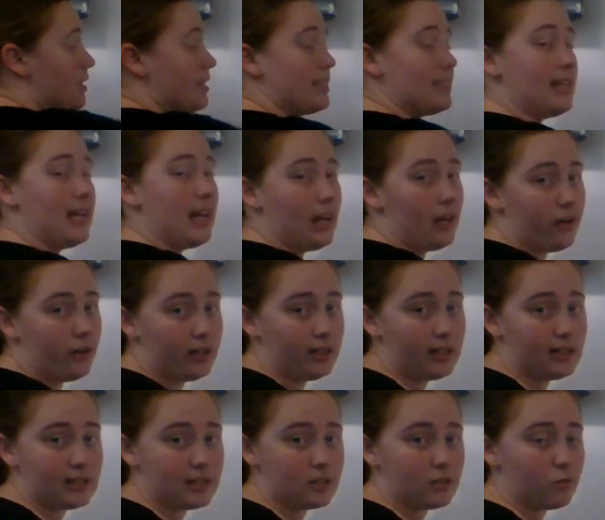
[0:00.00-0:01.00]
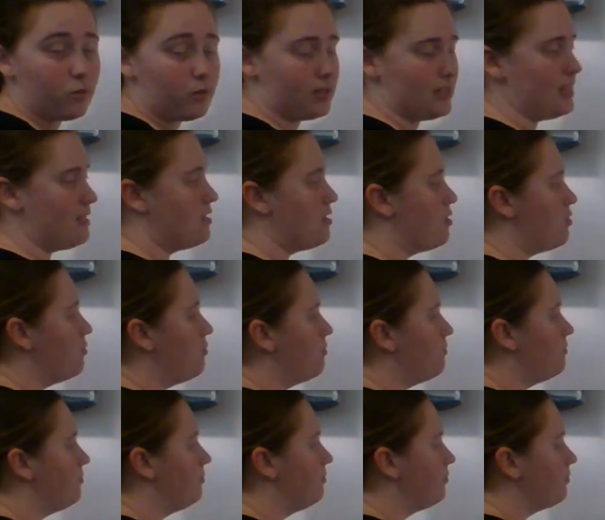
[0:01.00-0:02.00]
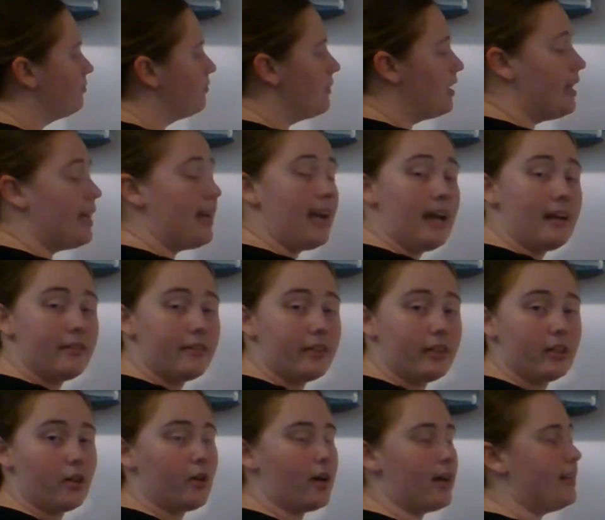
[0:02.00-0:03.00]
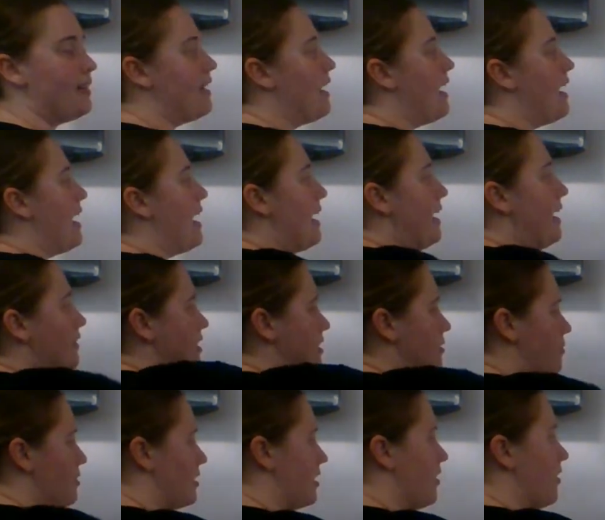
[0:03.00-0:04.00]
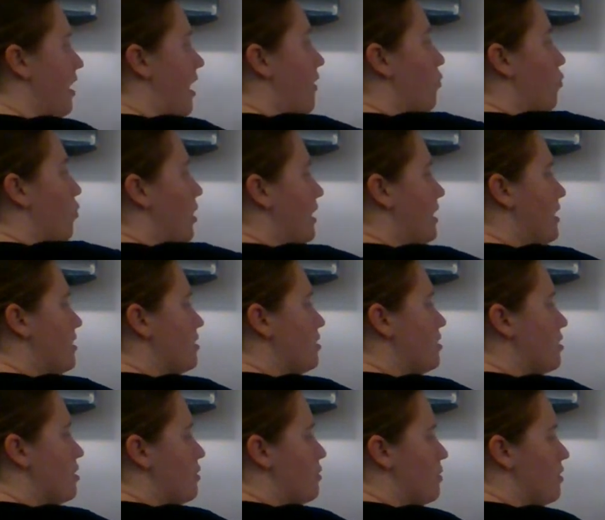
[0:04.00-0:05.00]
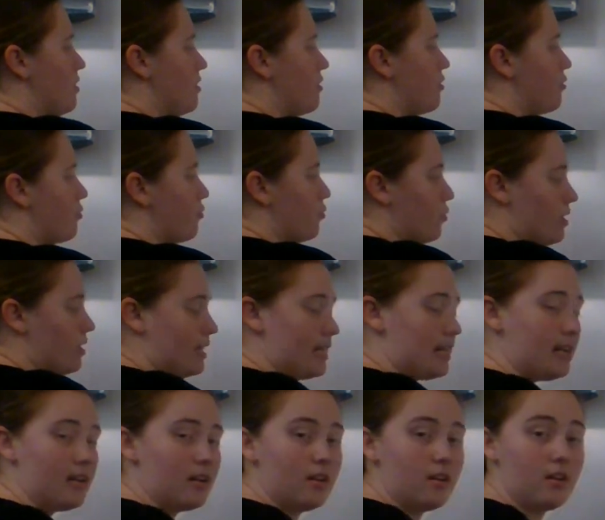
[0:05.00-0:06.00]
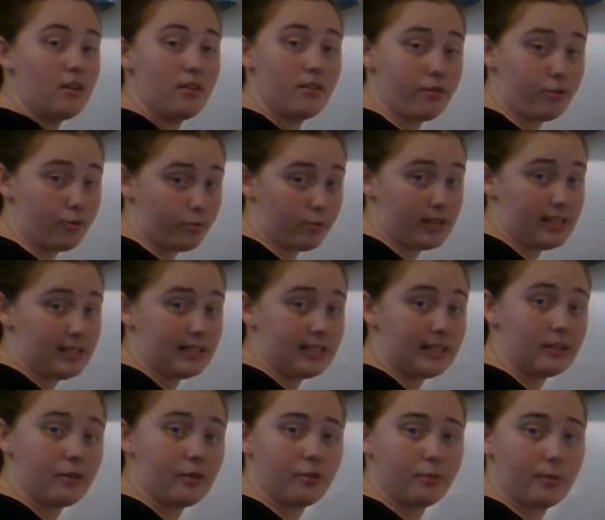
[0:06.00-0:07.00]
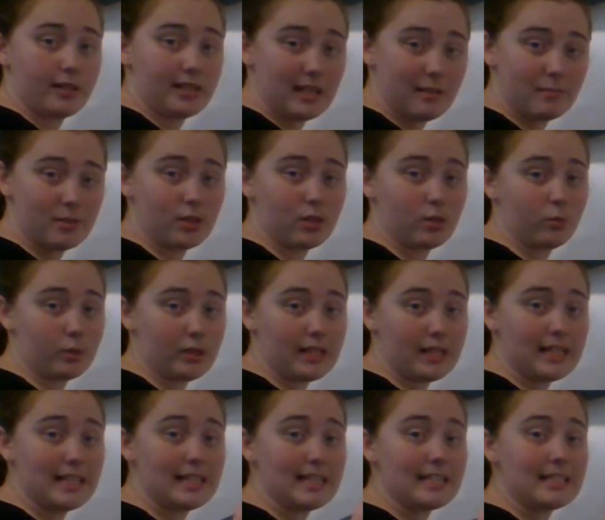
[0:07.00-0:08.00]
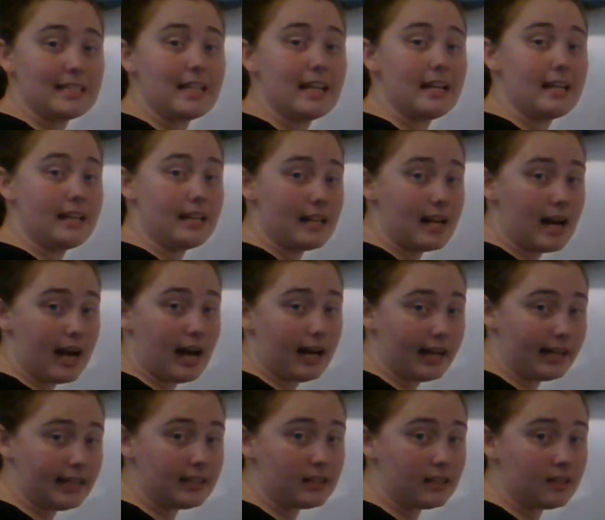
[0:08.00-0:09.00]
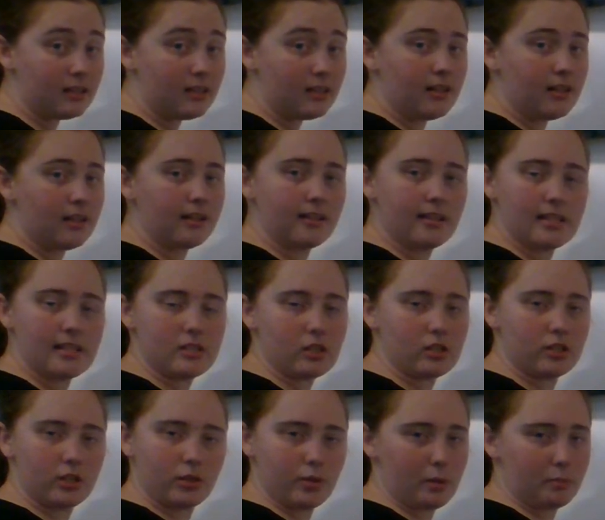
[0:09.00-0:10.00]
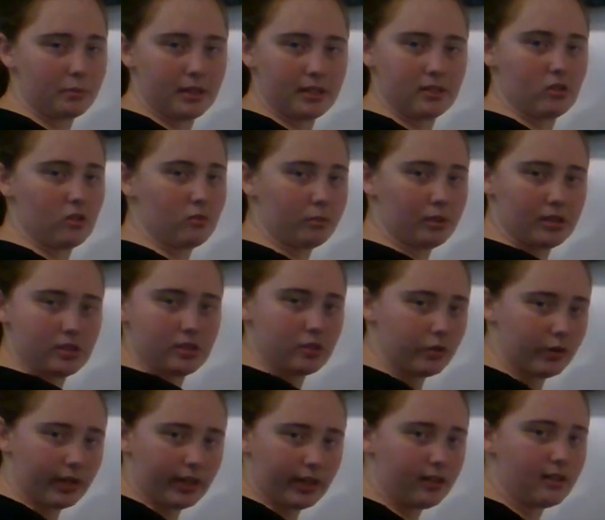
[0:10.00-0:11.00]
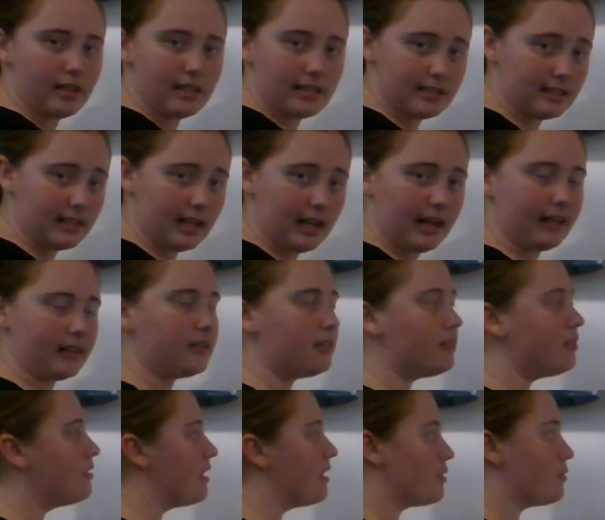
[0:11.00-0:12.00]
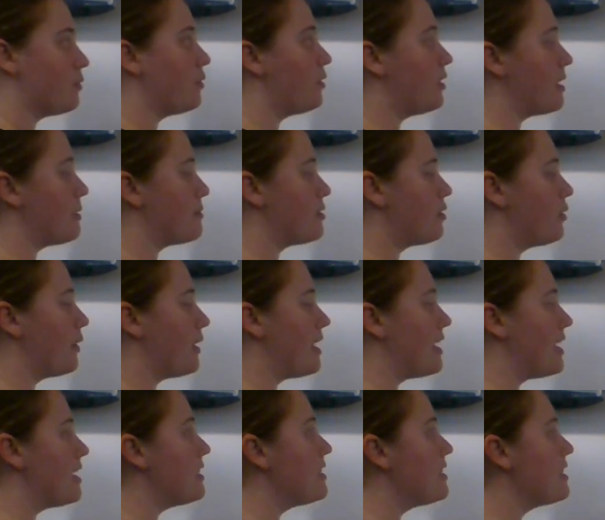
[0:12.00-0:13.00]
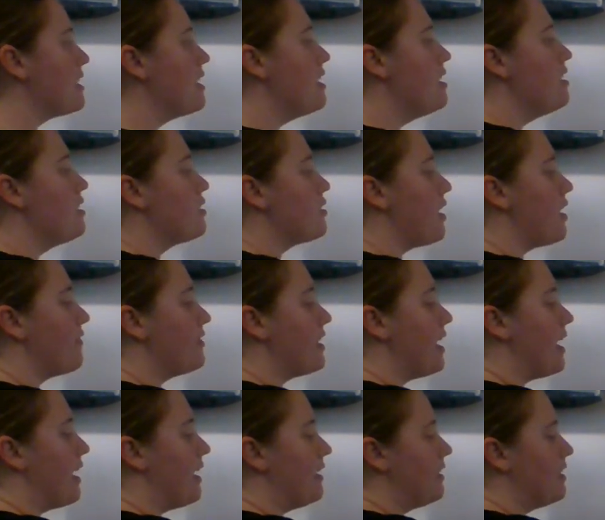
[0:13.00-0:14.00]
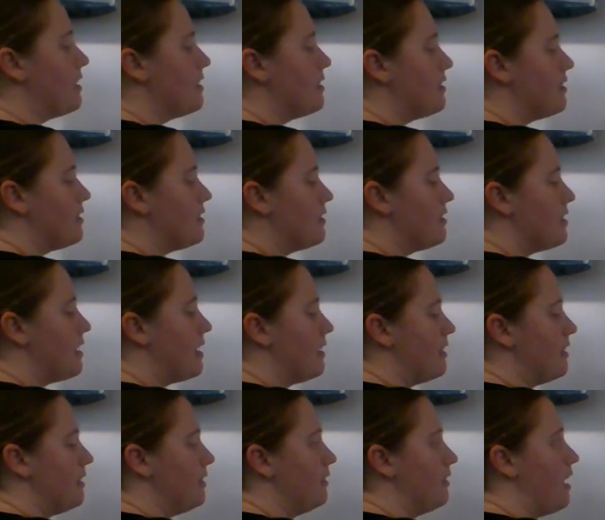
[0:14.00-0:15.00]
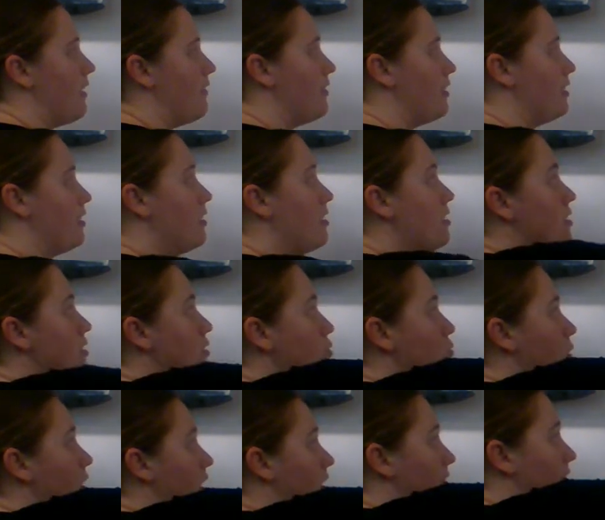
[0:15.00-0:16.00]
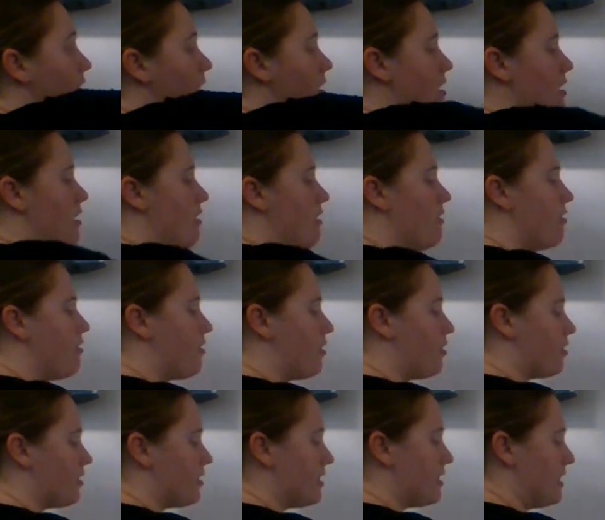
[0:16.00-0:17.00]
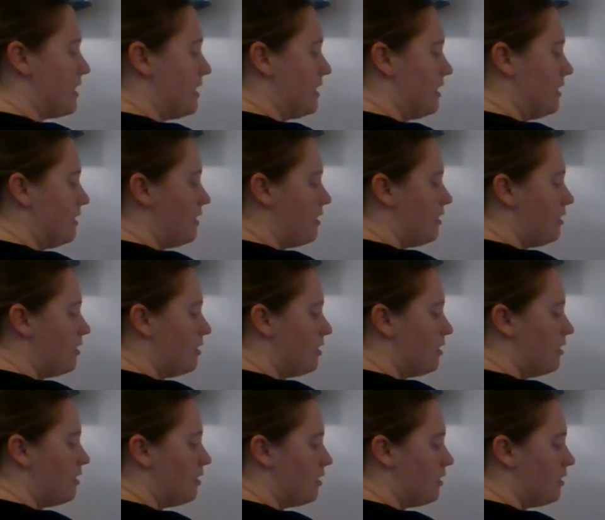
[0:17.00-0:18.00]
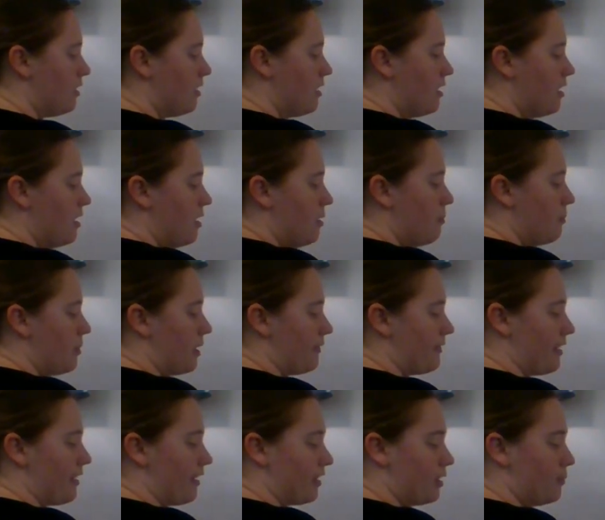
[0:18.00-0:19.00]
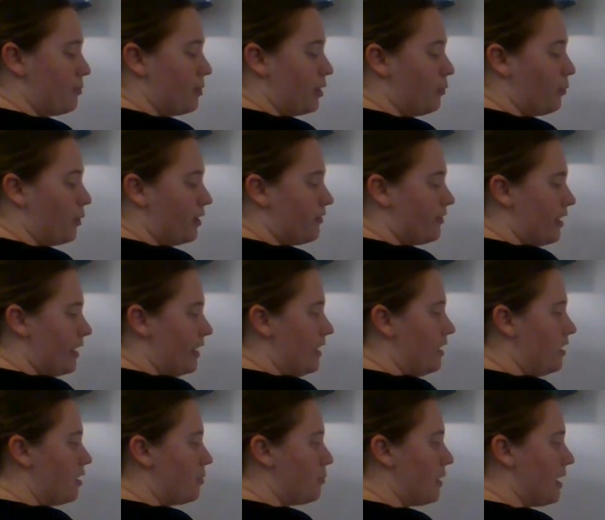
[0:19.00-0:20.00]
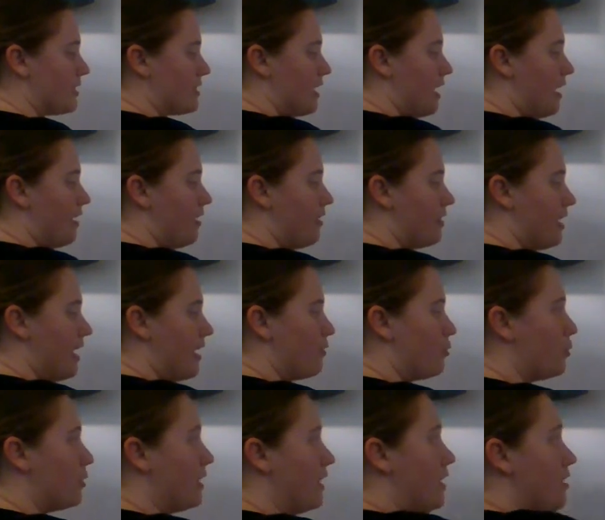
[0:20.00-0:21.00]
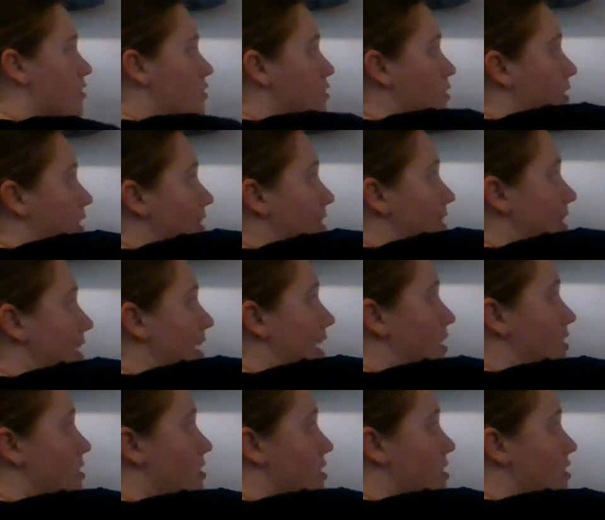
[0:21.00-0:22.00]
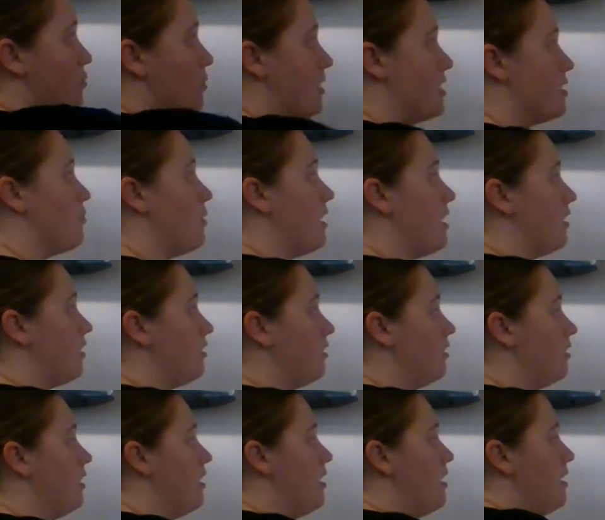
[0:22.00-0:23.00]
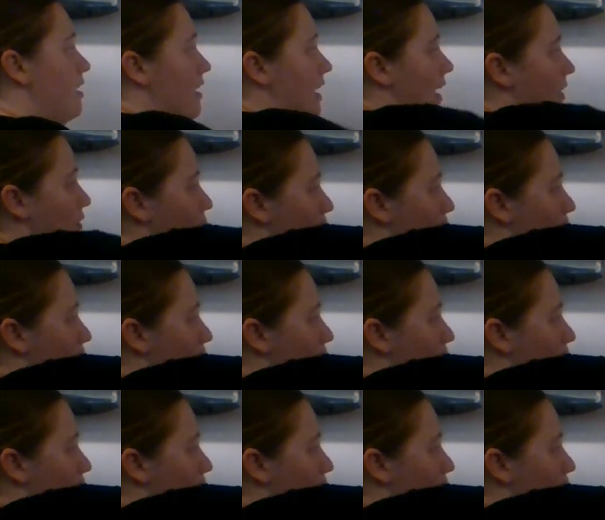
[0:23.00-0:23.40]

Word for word: gets carried because it's 22. And I'm going to go ahead and add these numbers together. I have 1, 2, 3, 3s. I know 3 times 3 is 9. It's just 3 plus 3 plus 3 is 9. That's what 3 times 3 is. So I'm 9, 10, 11, 12, 13. But I'm not going to put a 1 right here because I already have 1 here, so I need to carry this 1 as well. I have a